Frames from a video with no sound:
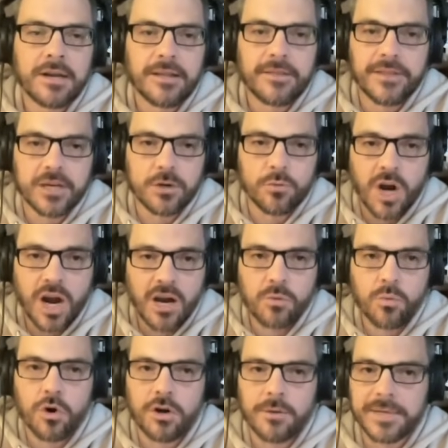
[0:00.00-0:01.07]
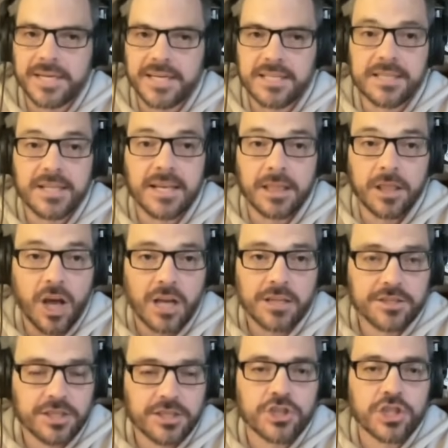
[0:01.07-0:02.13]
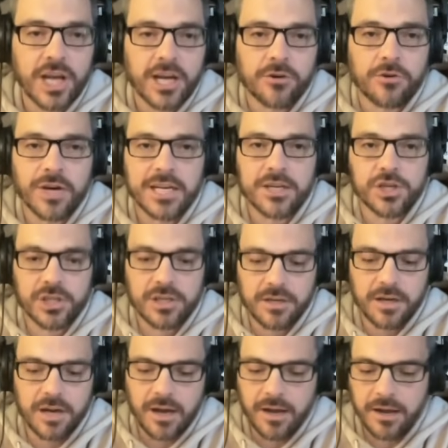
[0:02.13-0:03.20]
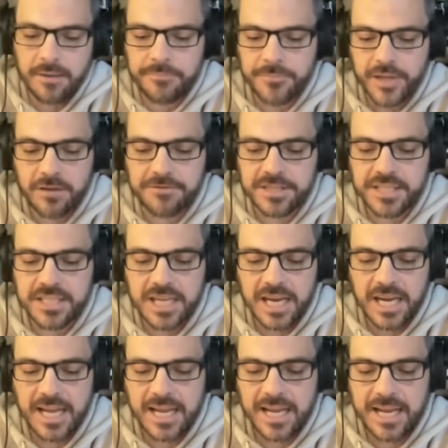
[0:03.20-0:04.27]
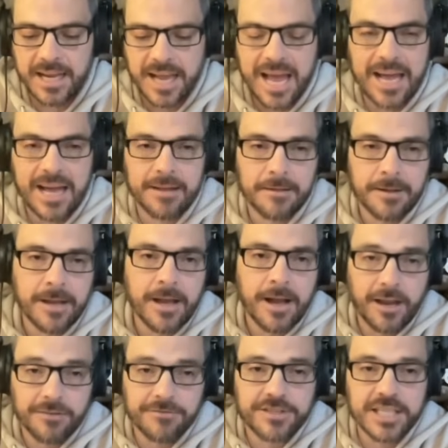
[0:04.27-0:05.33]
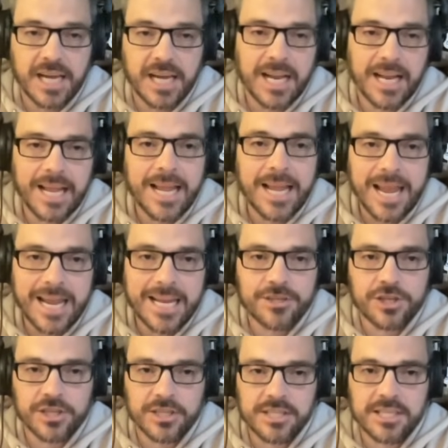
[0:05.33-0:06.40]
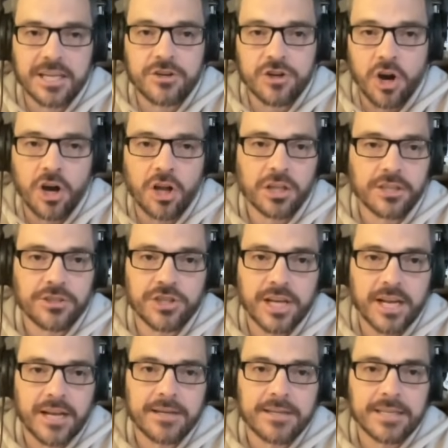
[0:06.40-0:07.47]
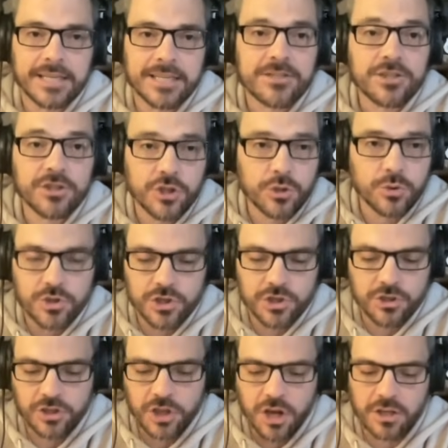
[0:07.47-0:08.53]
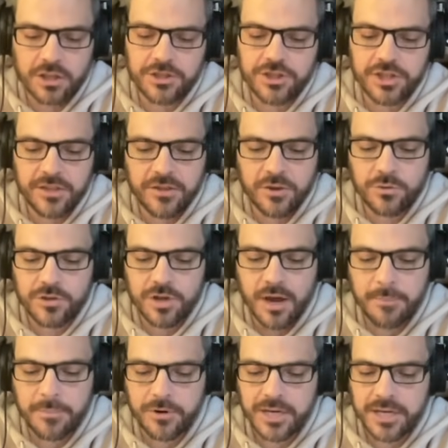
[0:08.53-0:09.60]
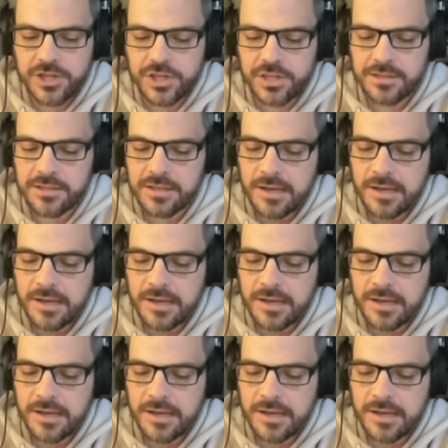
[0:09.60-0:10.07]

the Iraq War because they lost a generation of CIA agents and knowledge and institutional knowledge in those operations.